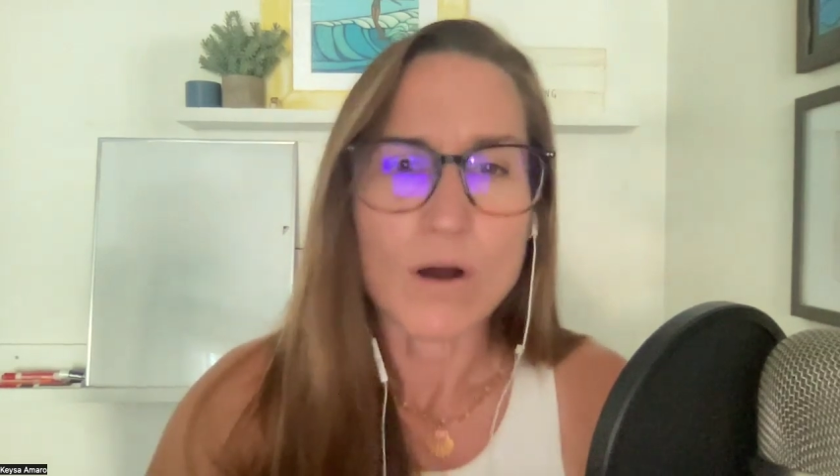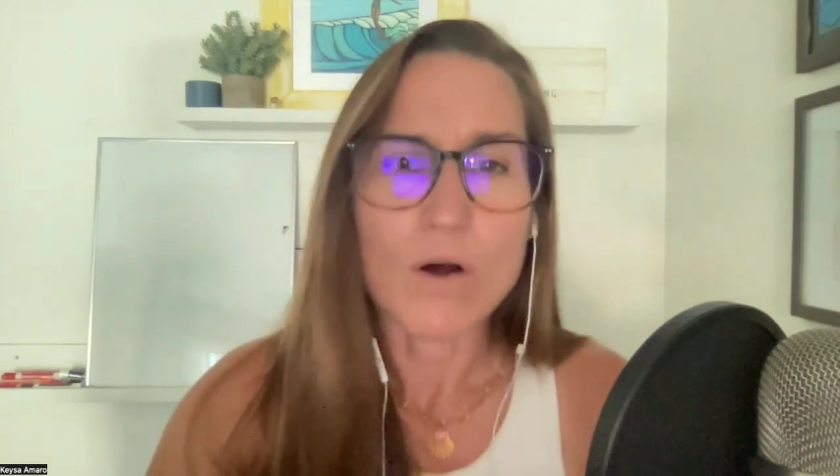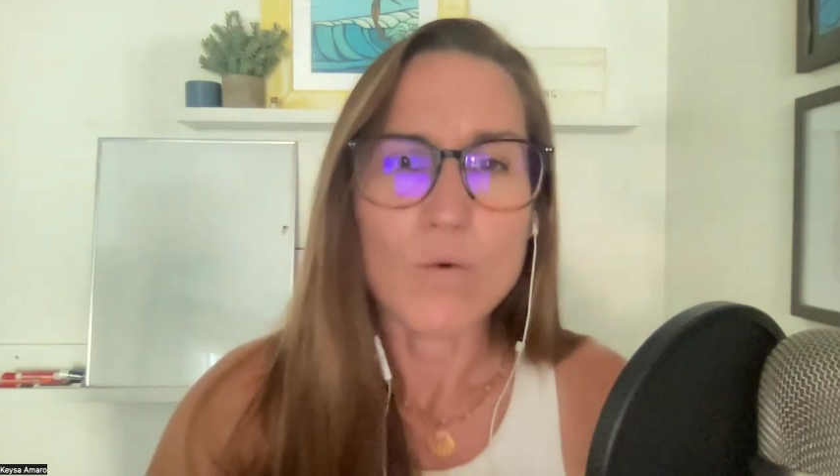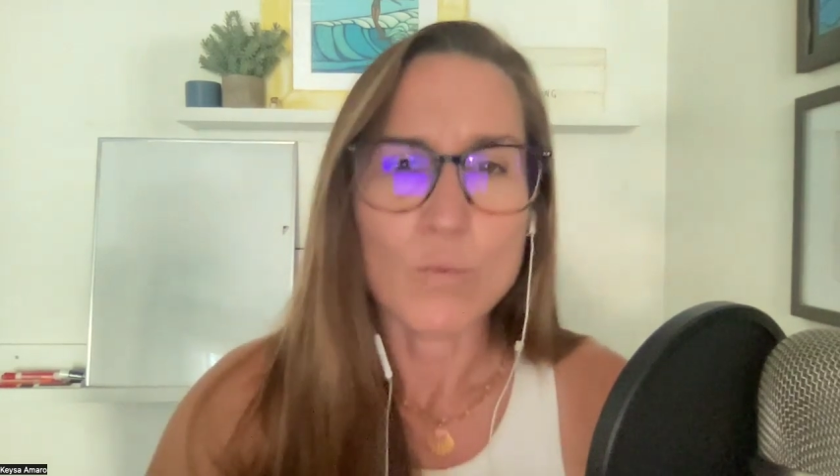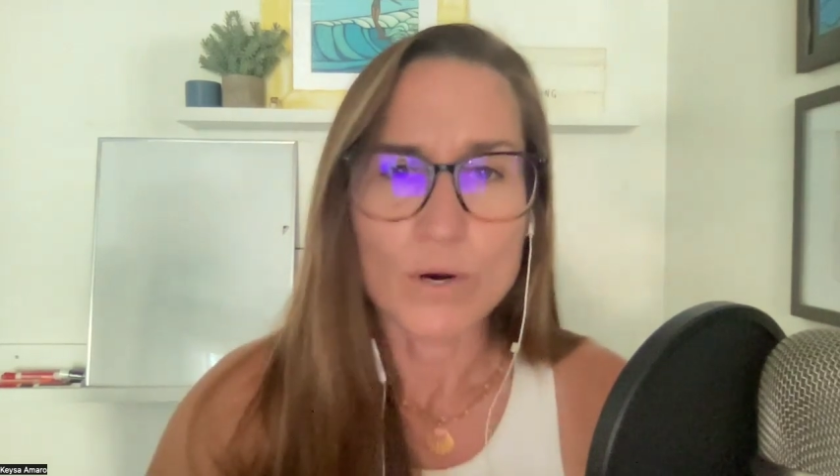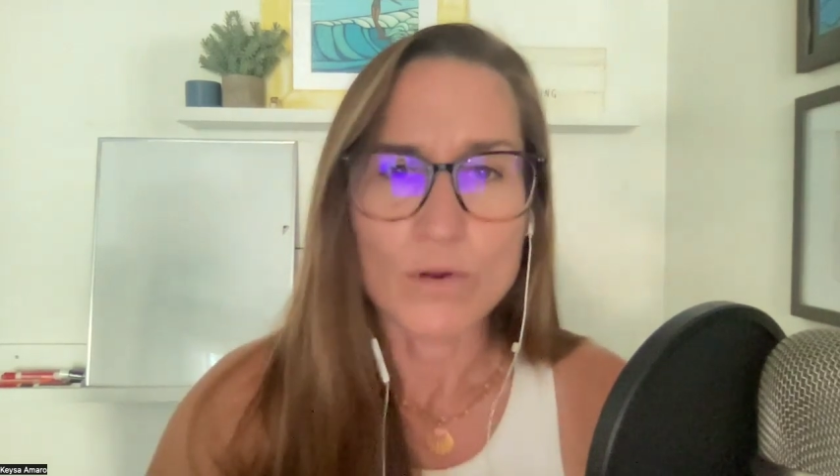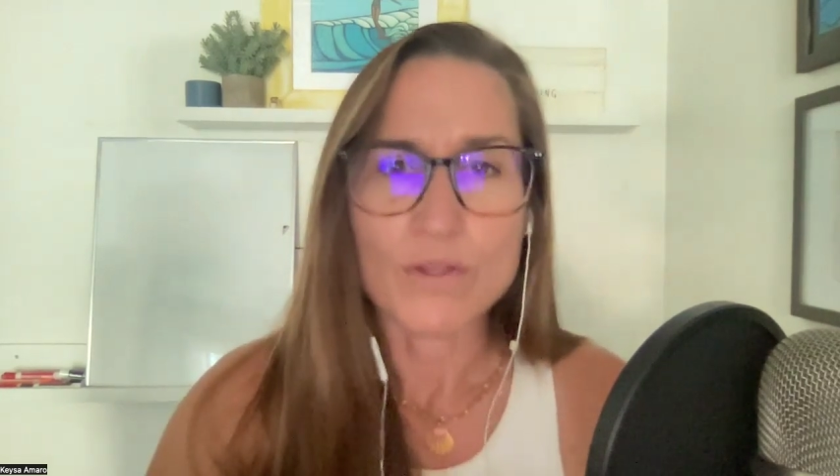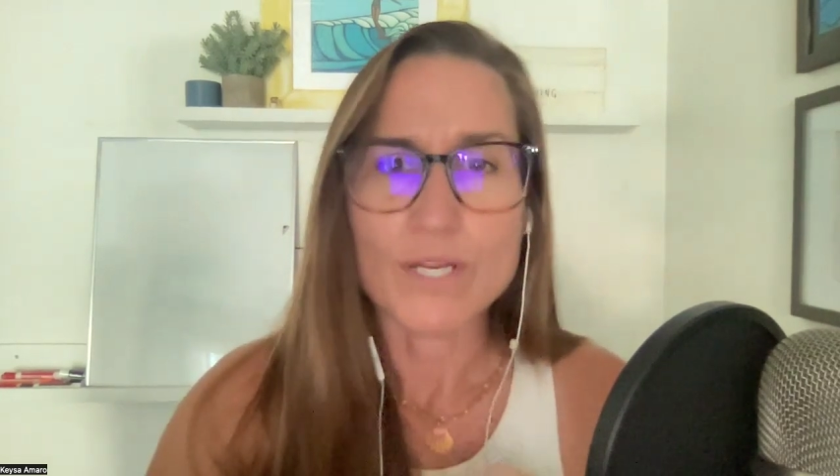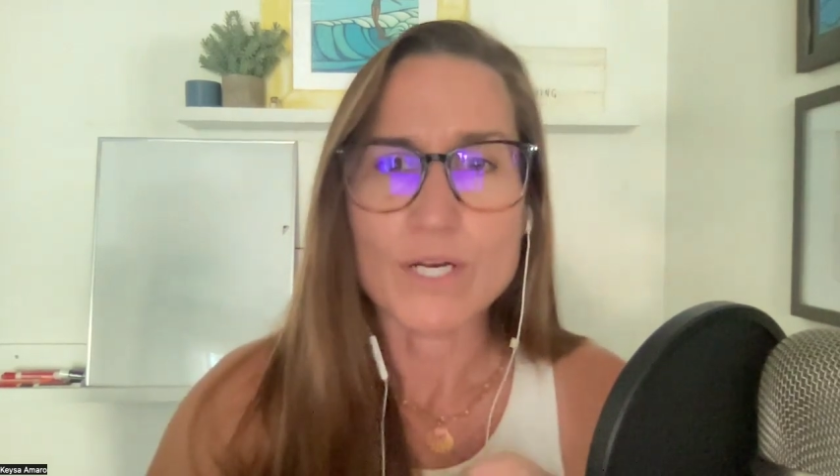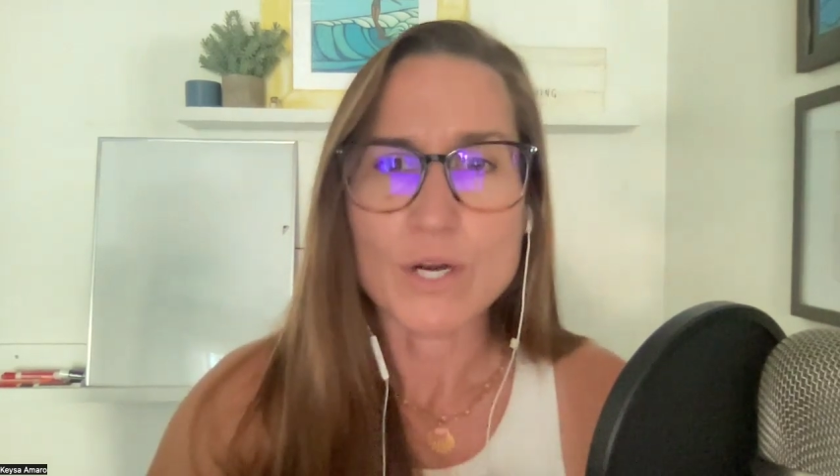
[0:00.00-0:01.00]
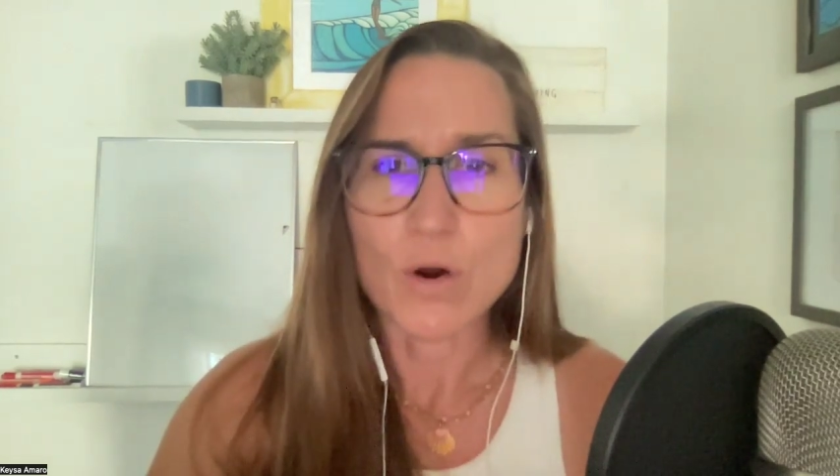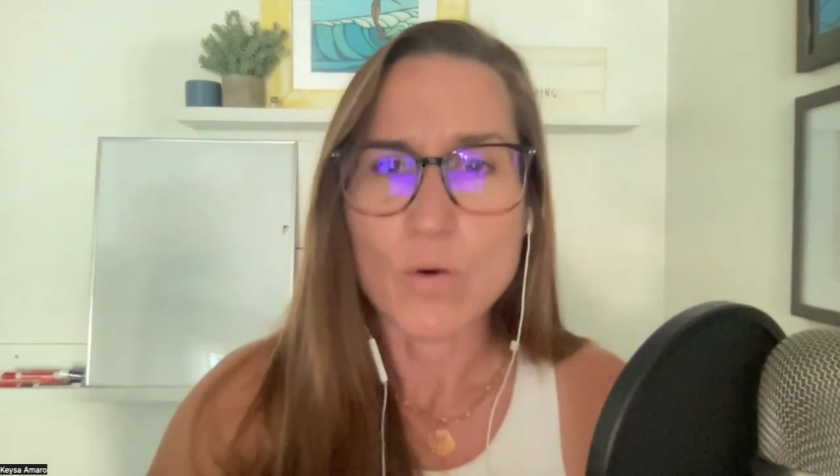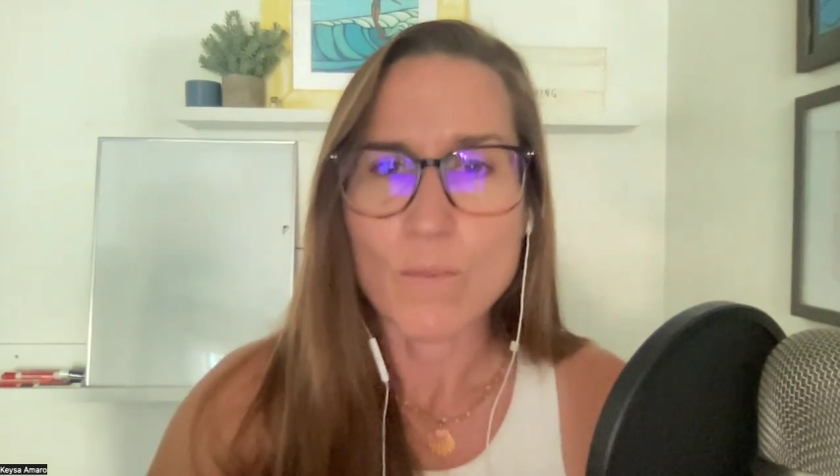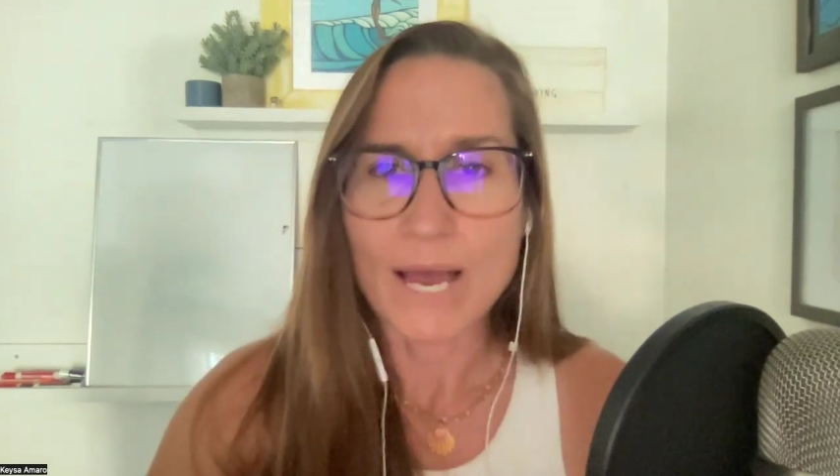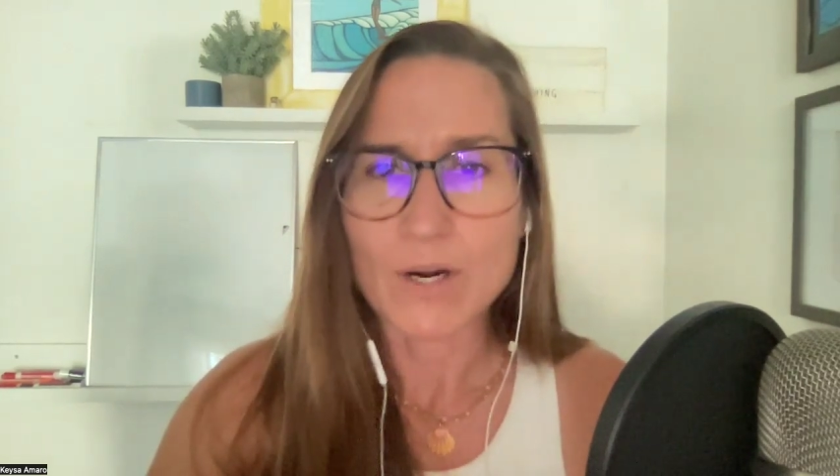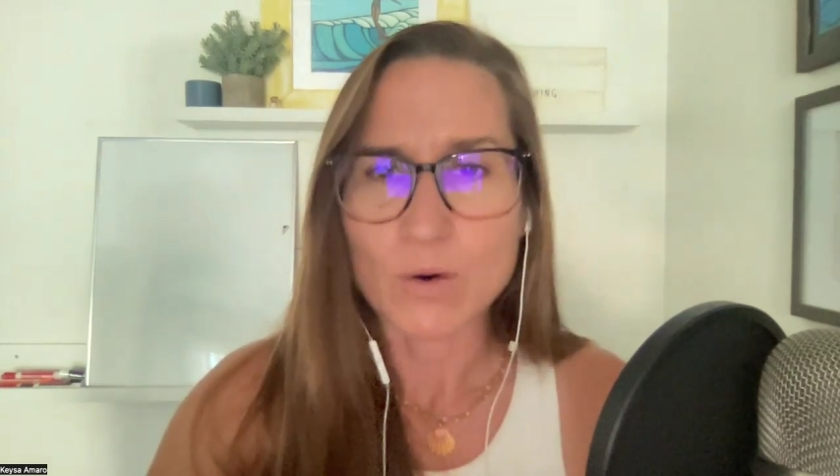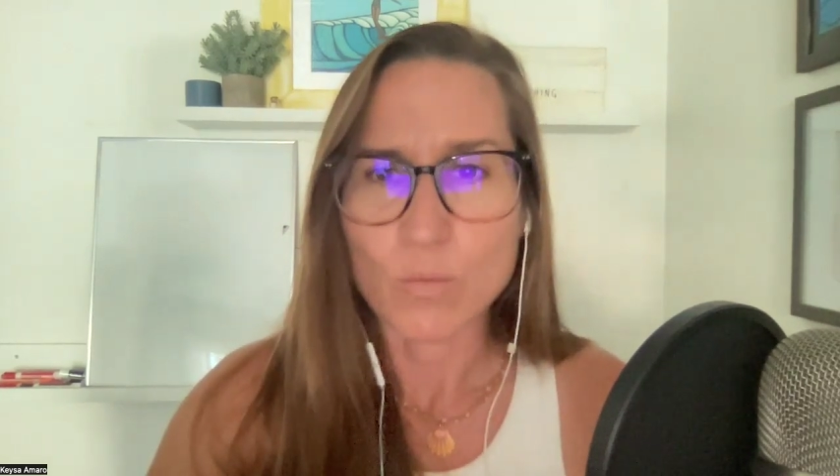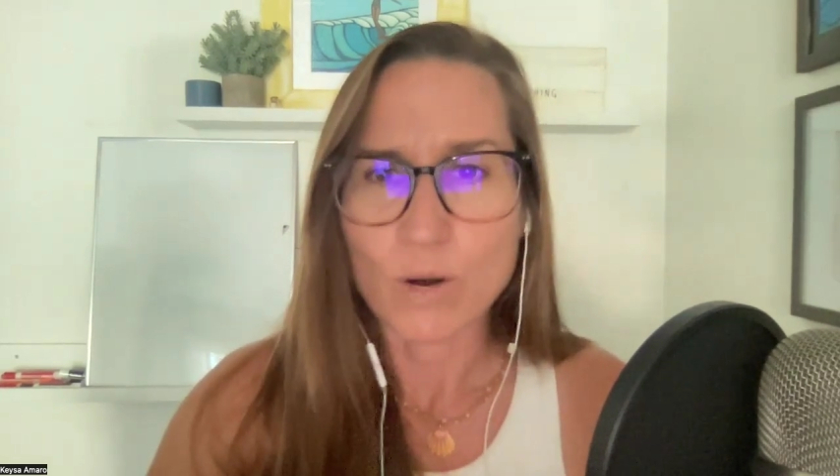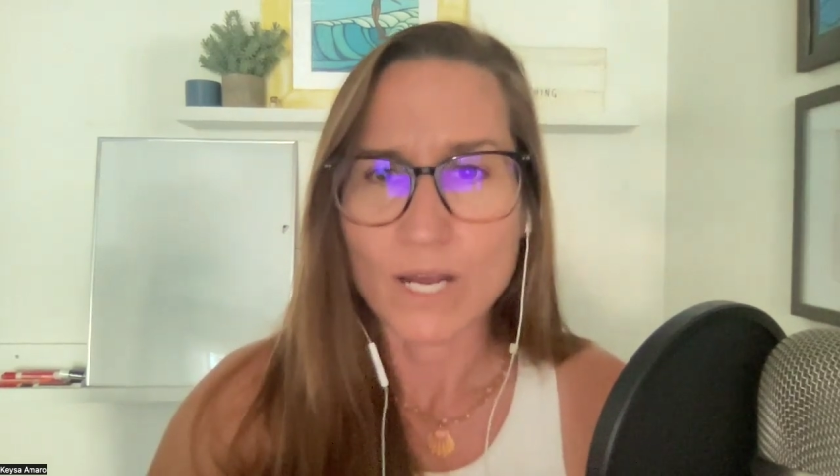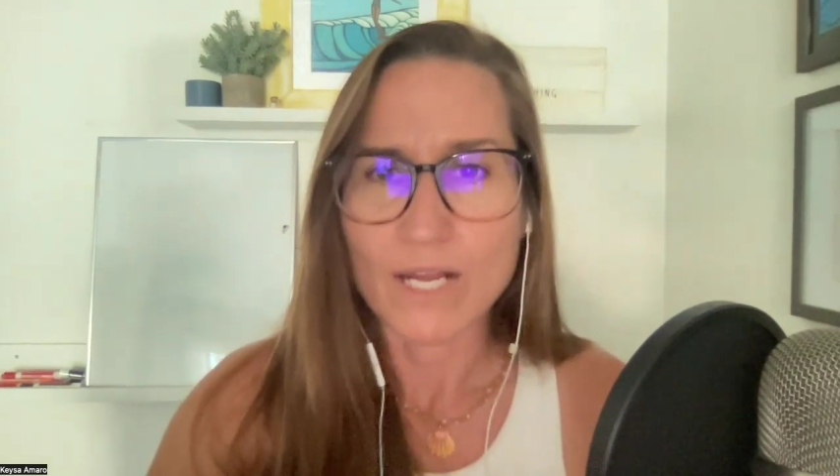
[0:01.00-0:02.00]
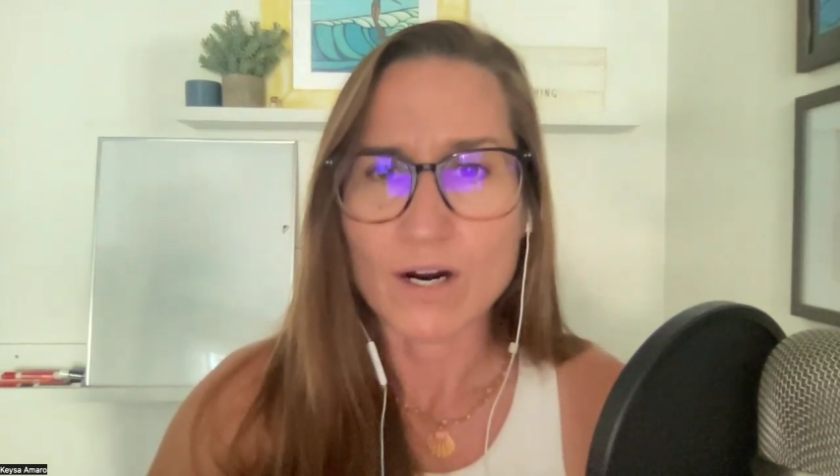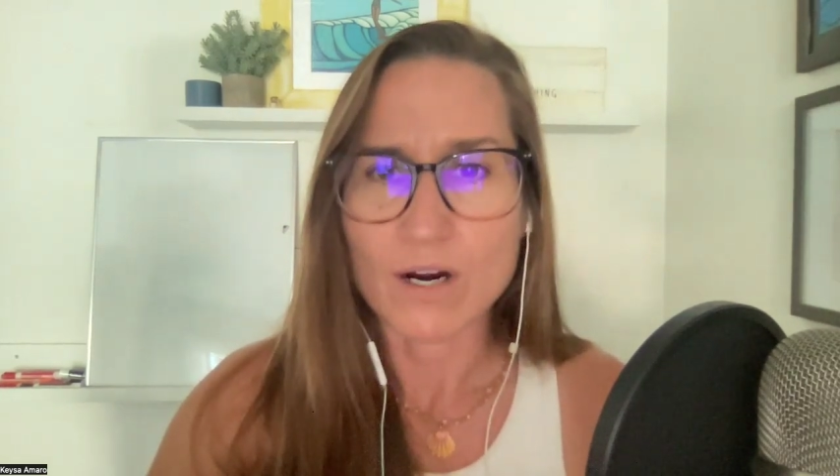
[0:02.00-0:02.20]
all worthy no matter what